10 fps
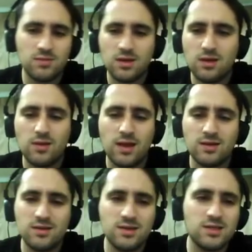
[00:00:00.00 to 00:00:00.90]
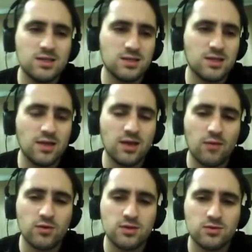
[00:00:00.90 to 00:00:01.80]
And this is something I
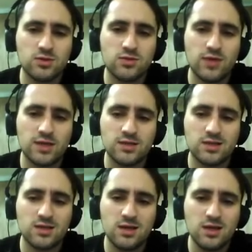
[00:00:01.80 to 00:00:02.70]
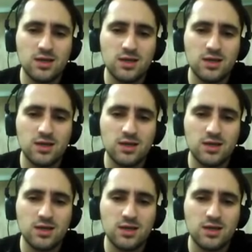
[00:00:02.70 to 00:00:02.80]
wanted to stress, that